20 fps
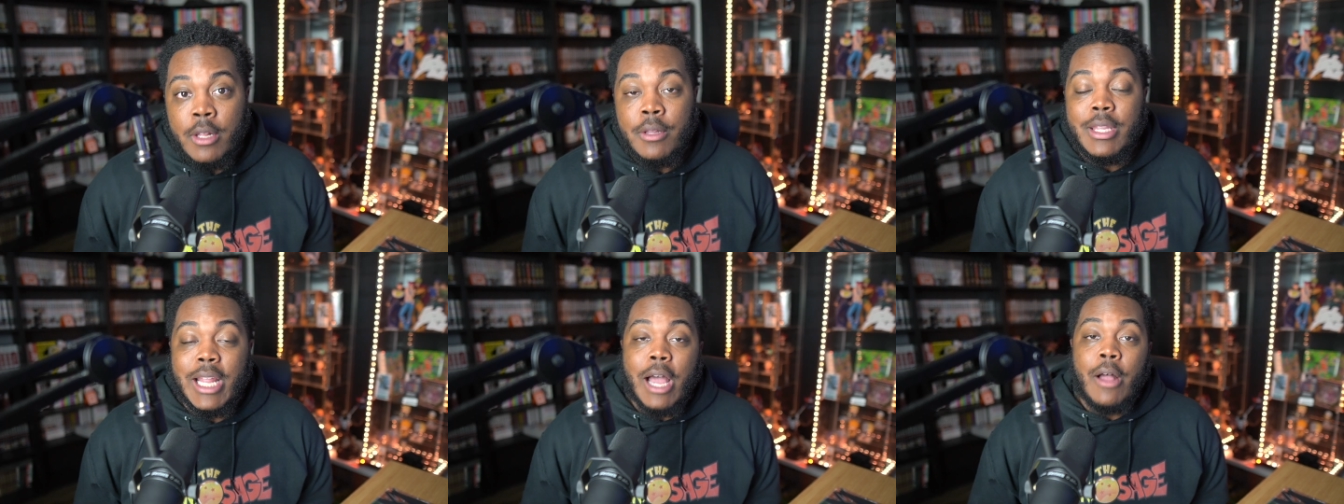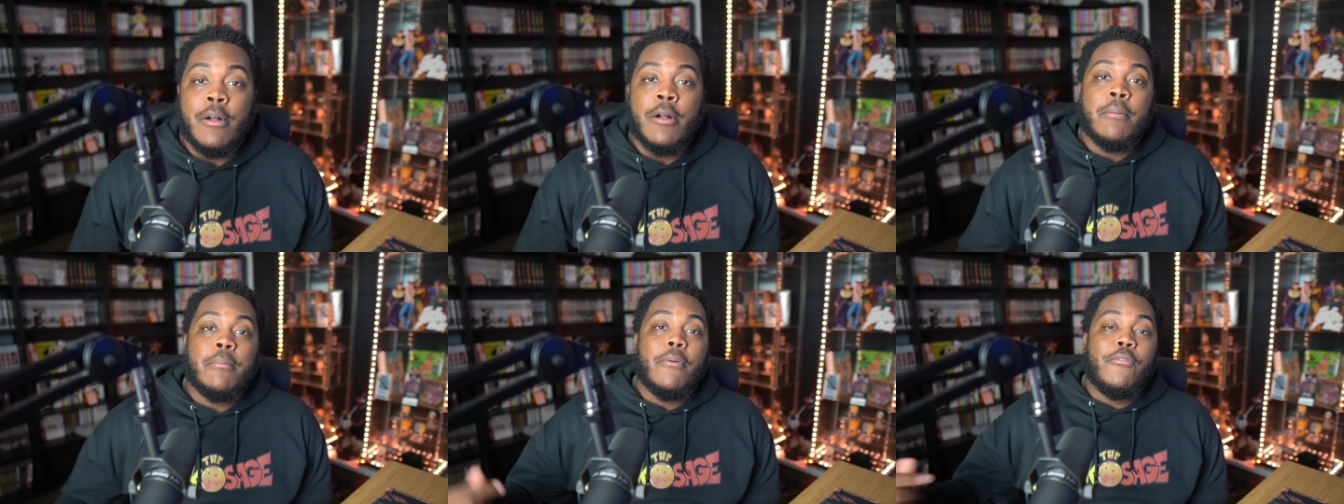Now,
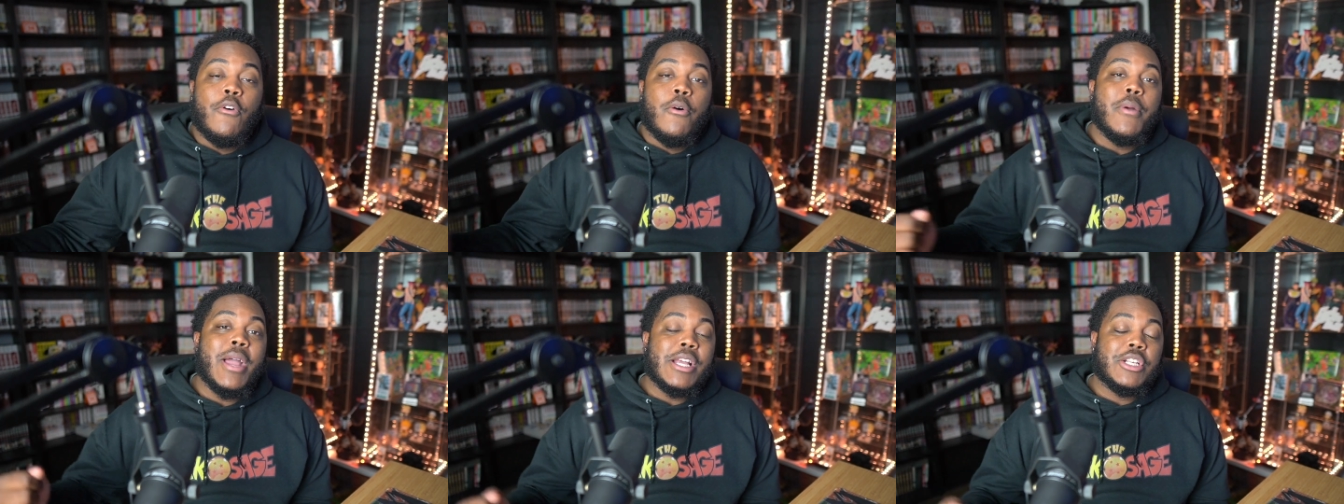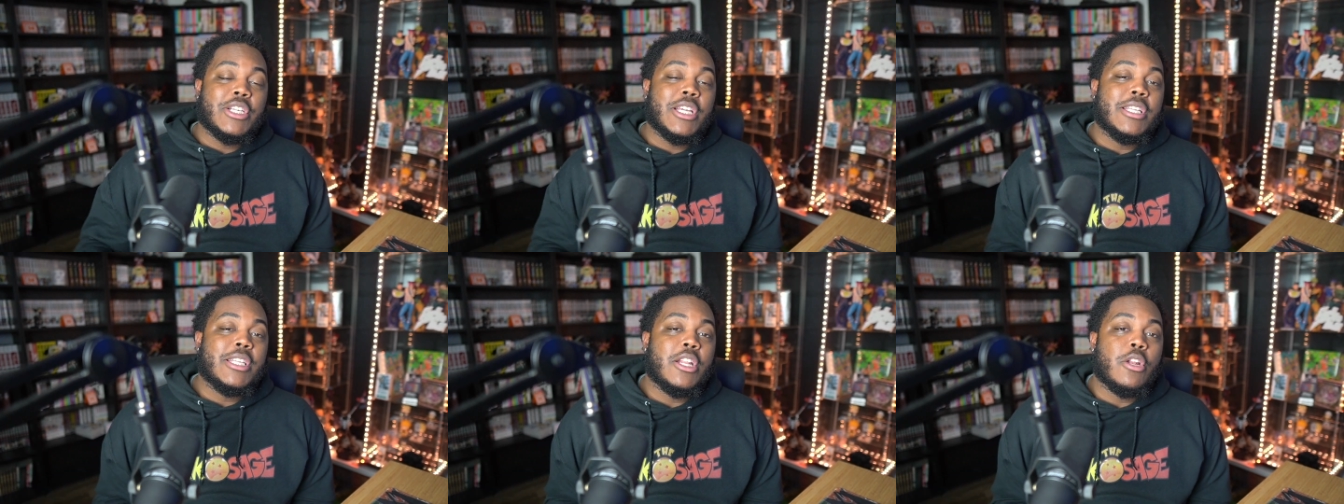before we
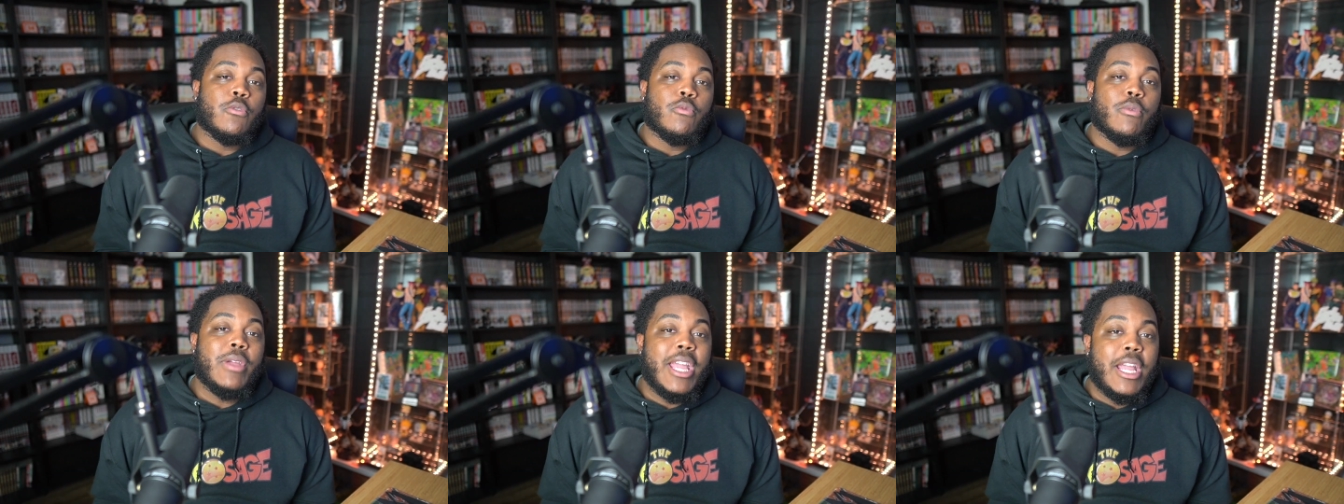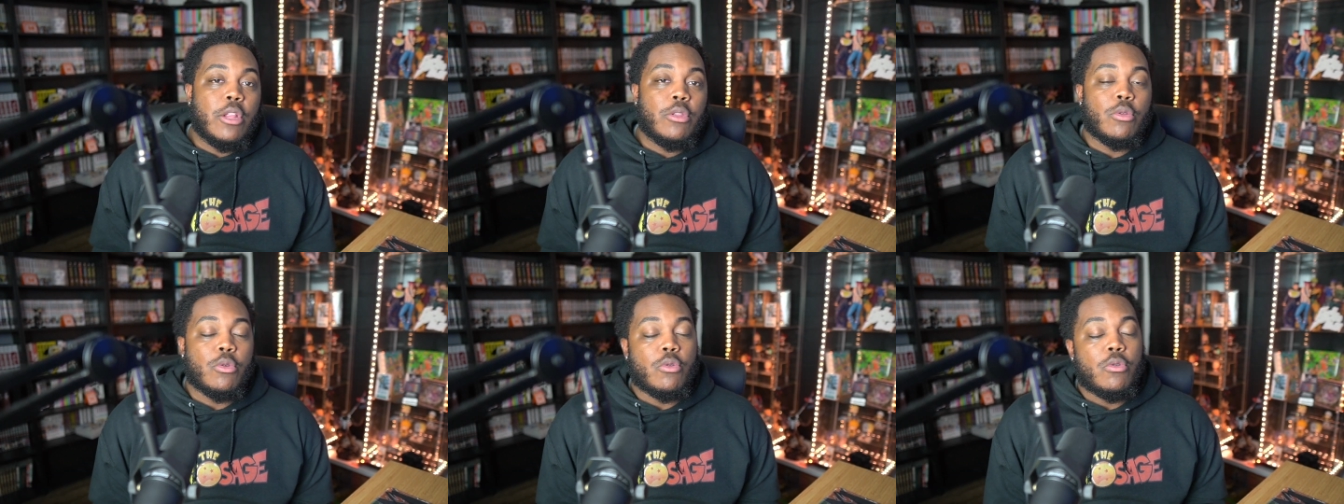actually get to the
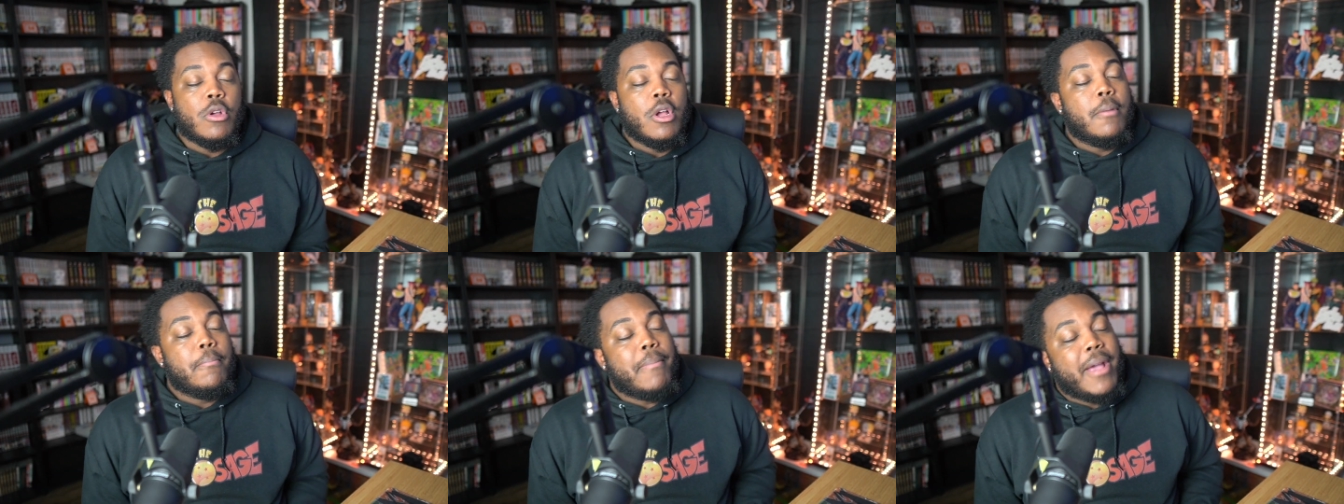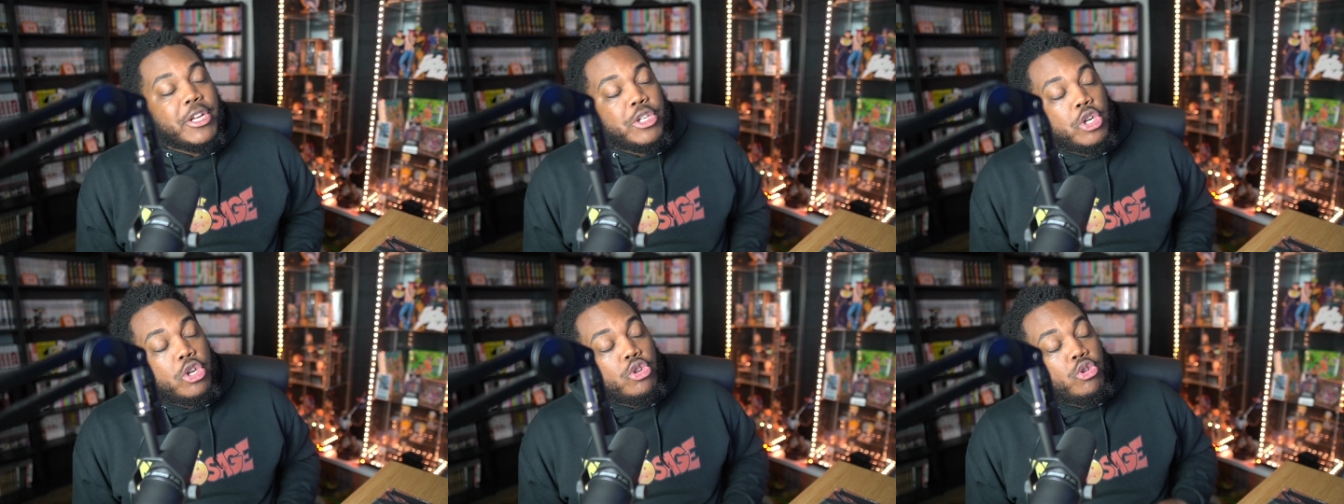read through, make
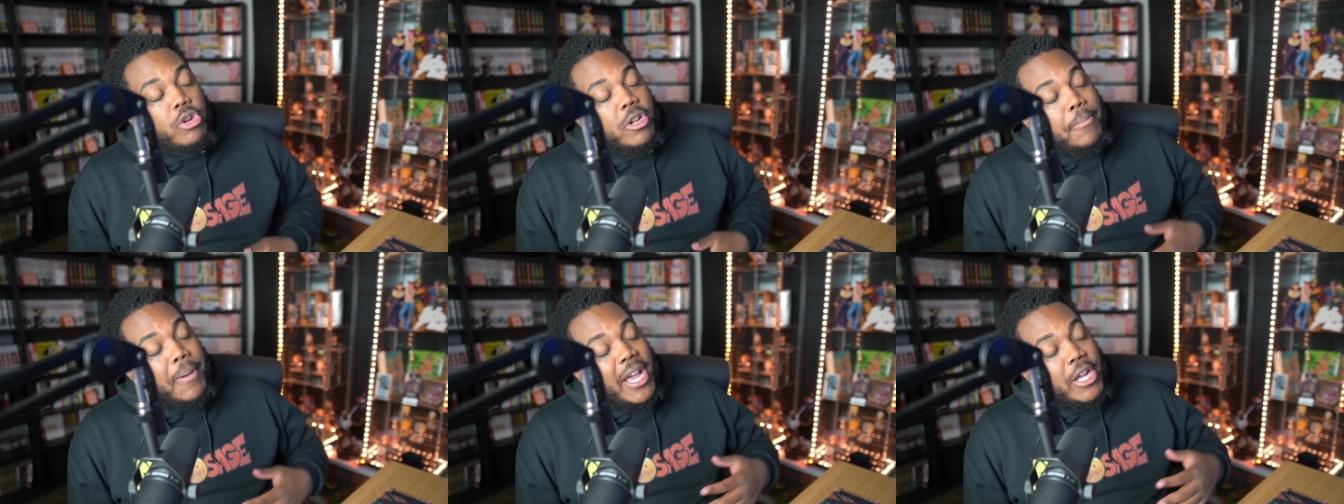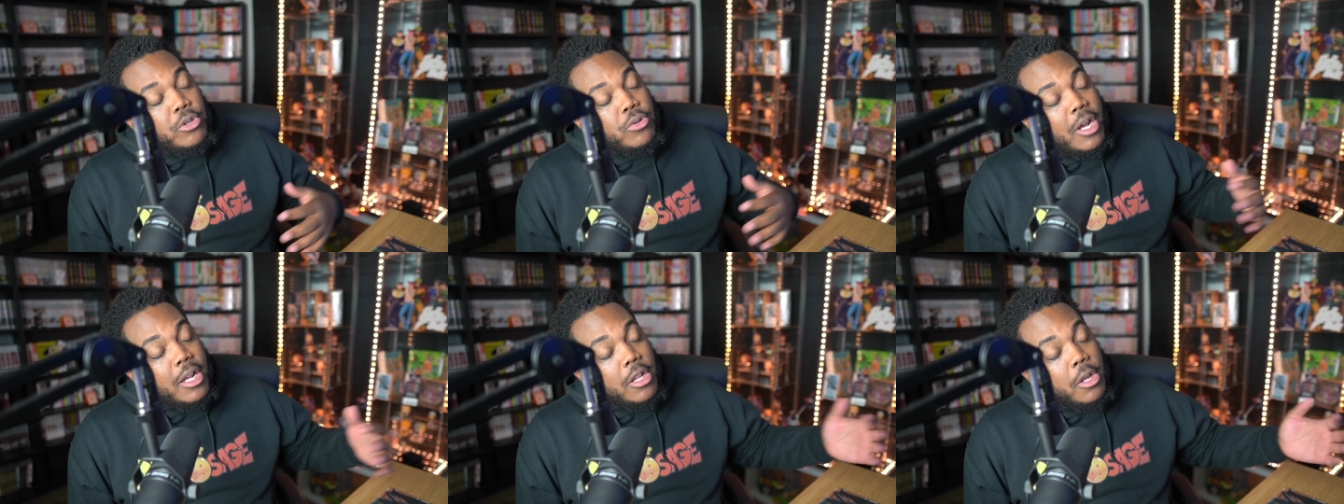sure you join the
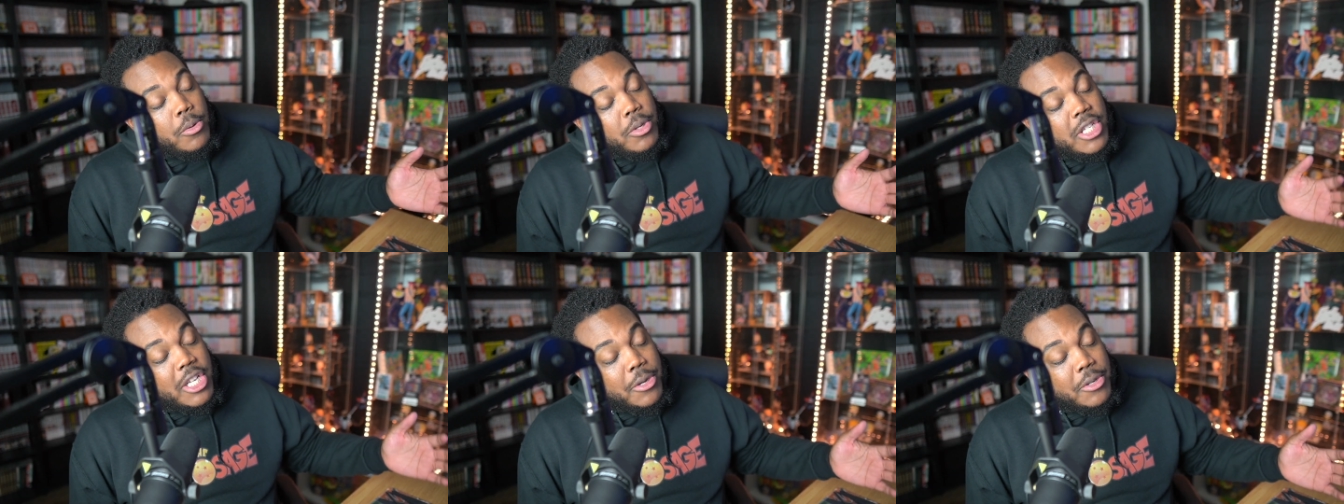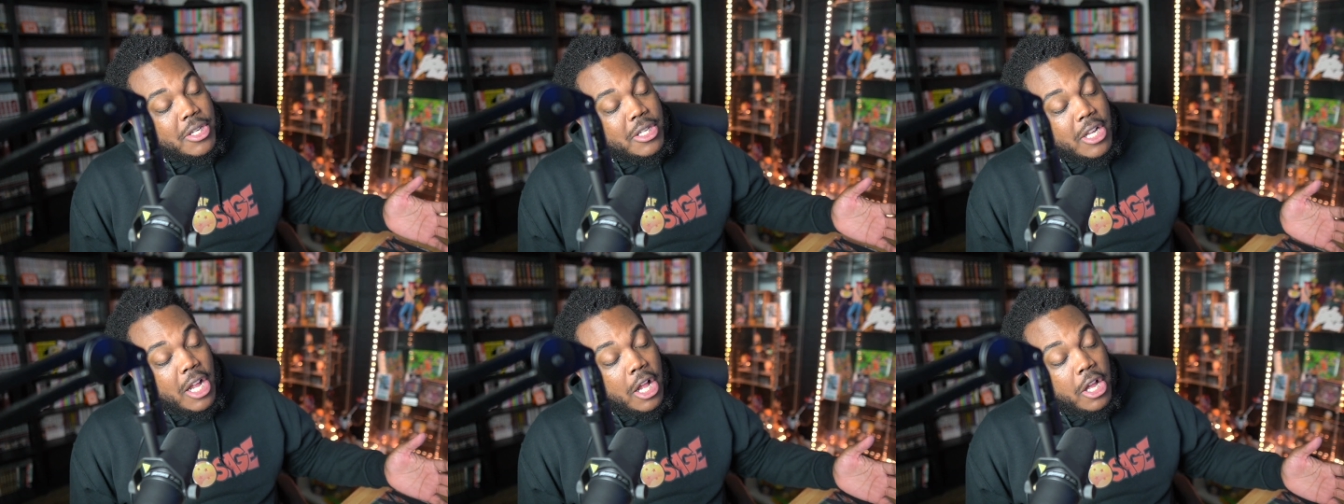Patreon, lowest
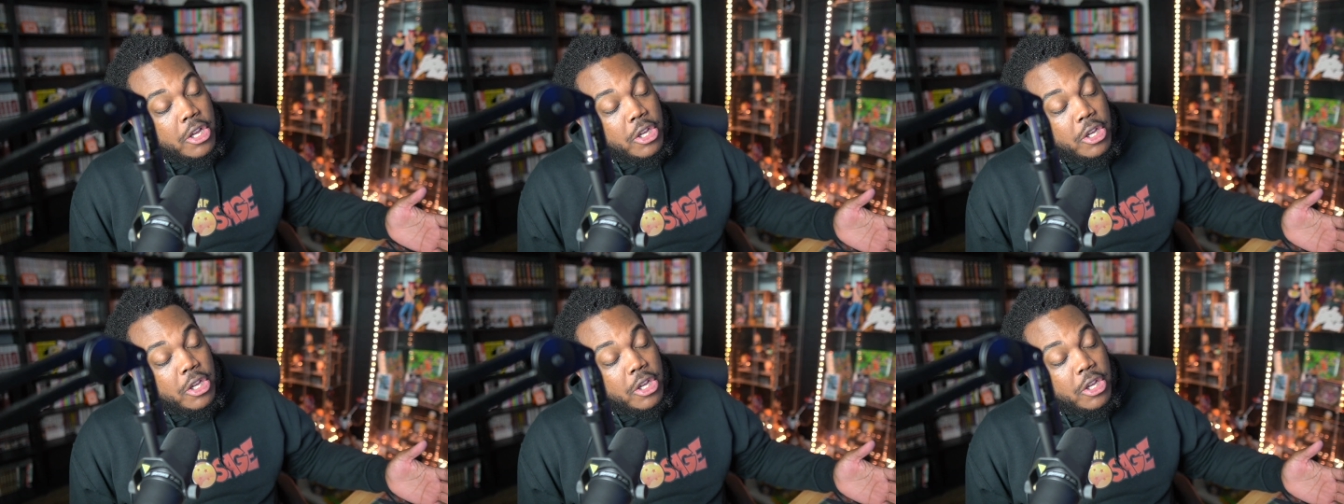tiers dollar.